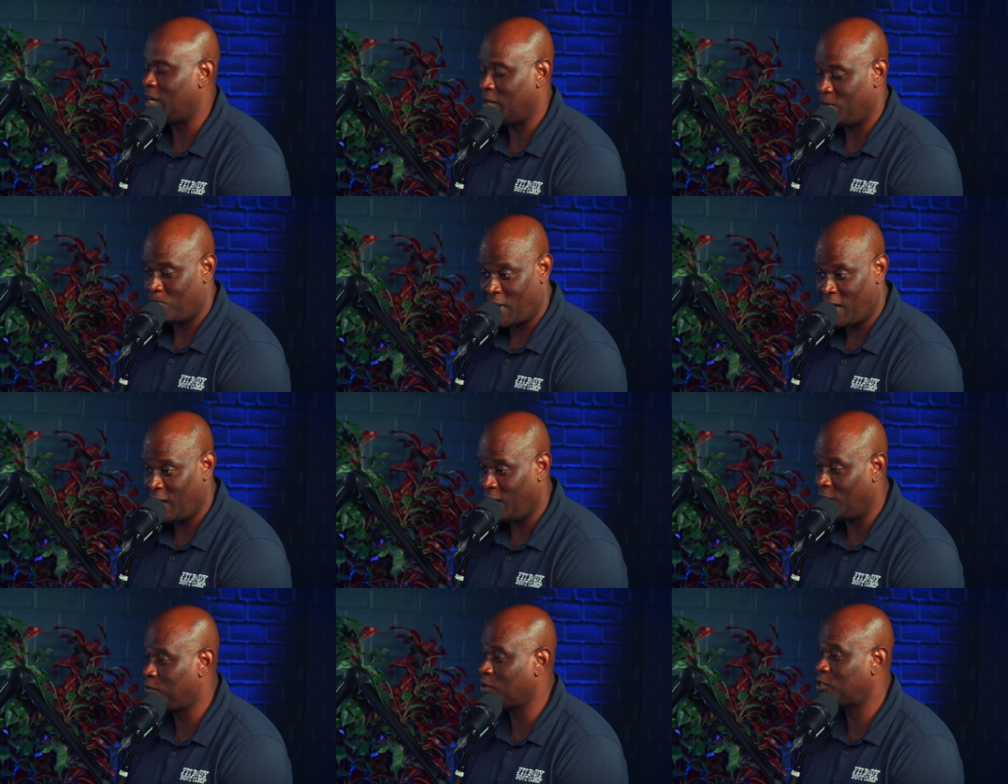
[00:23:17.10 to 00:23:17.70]
my
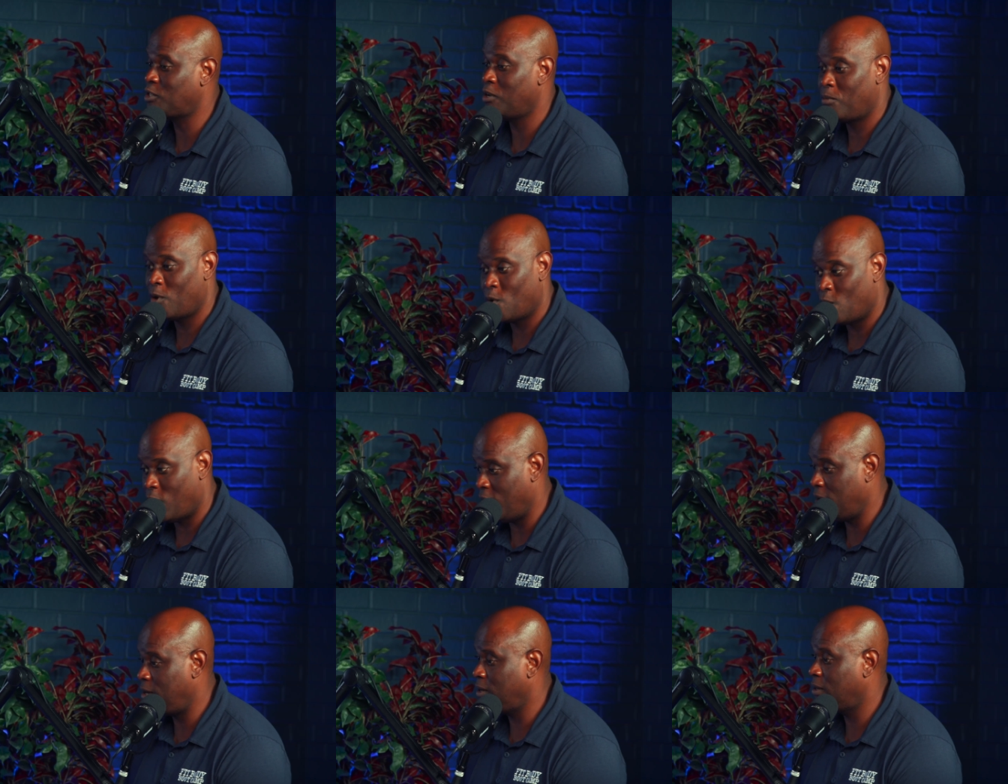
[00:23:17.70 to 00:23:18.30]
health was number
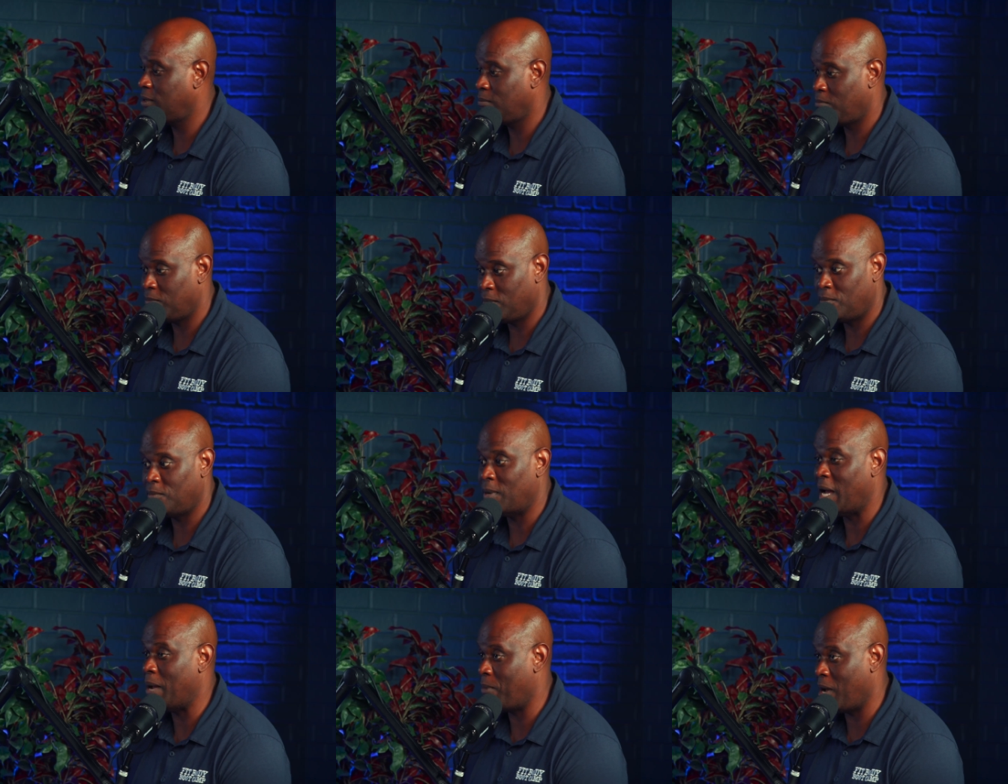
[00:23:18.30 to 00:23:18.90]
one,
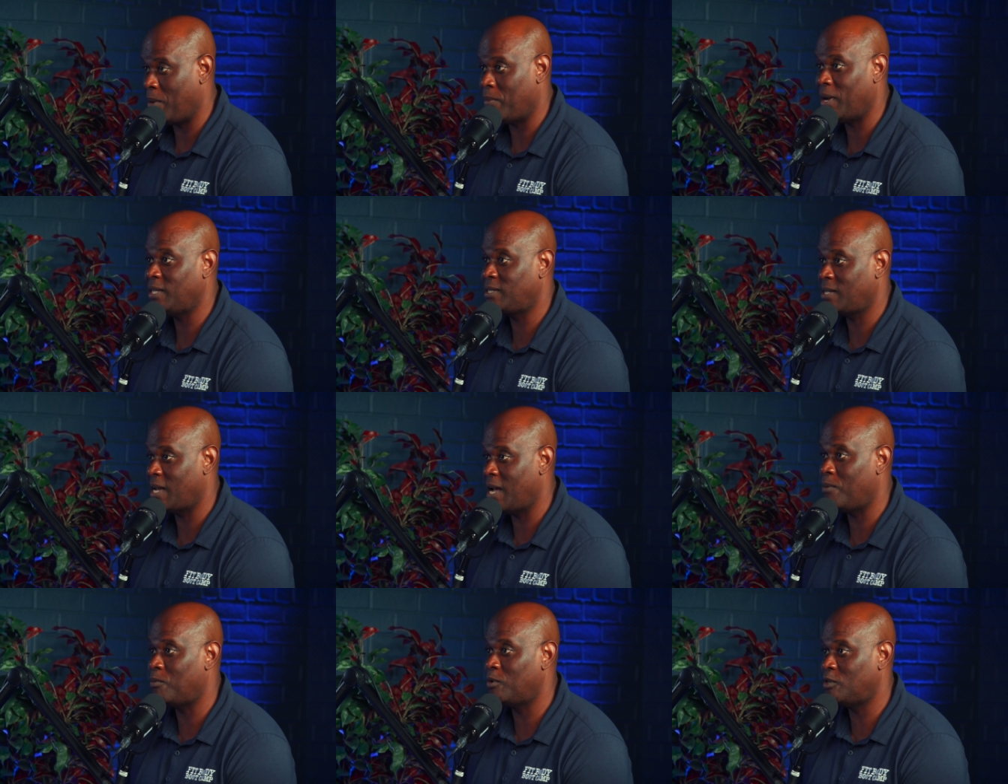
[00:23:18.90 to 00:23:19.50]
my my, my
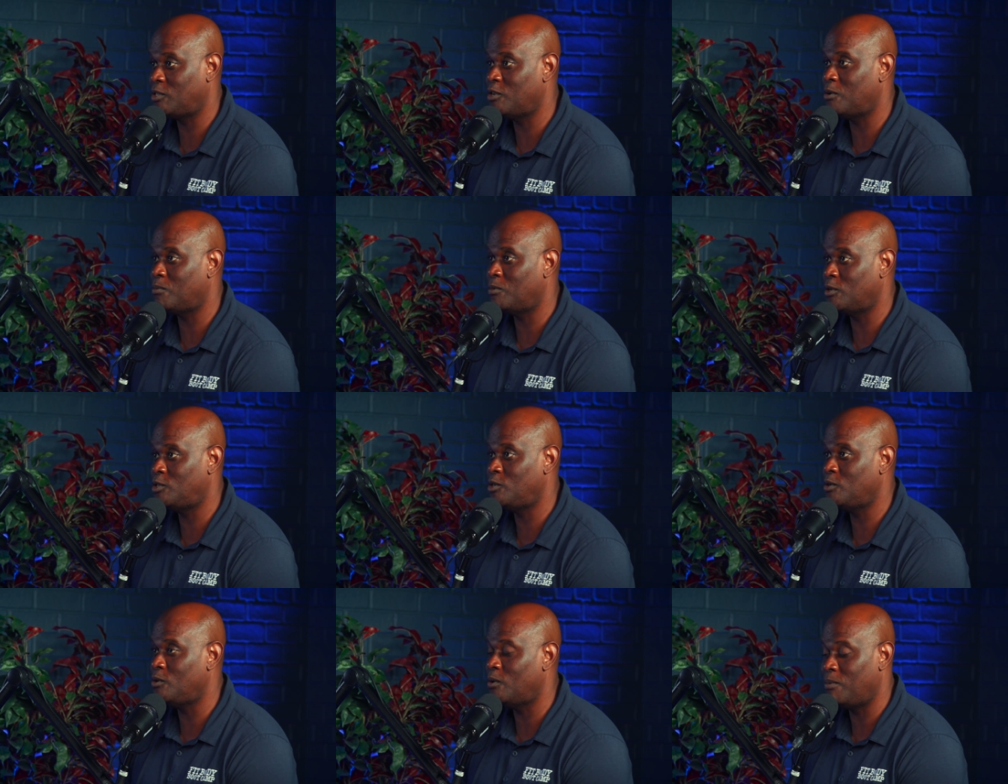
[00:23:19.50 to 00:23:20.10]
time was number
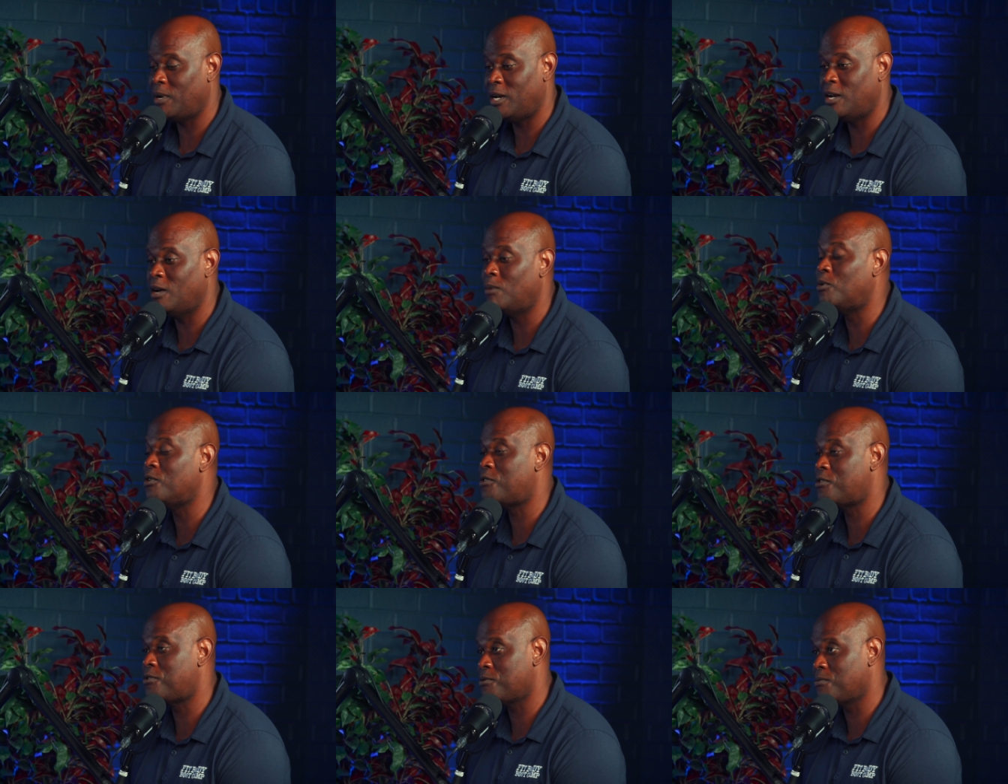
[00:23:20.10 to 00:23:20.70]
two, and my
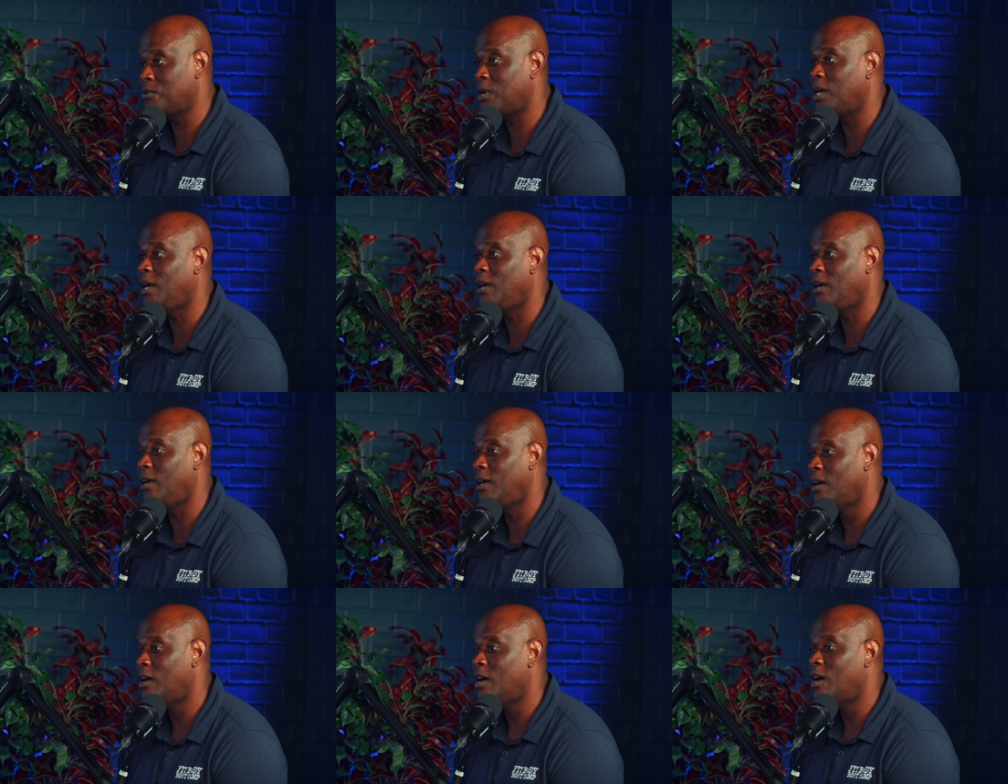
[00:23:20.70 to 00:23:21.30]
number
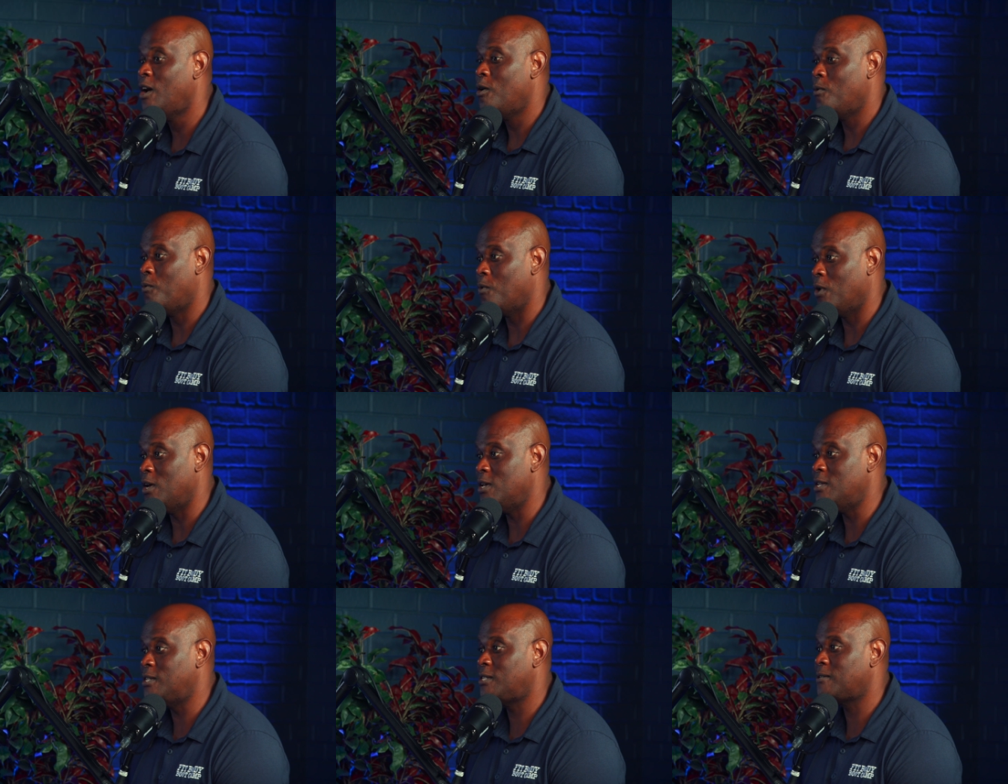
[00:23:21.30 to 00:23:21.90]
three
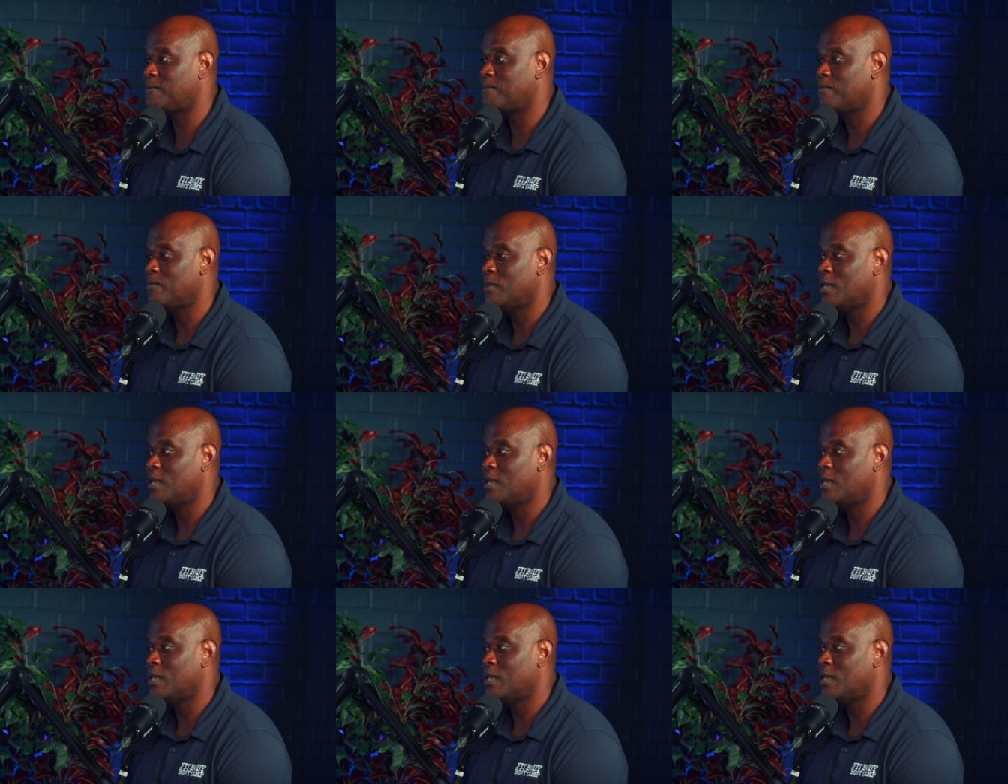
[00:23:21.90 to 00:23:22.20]
was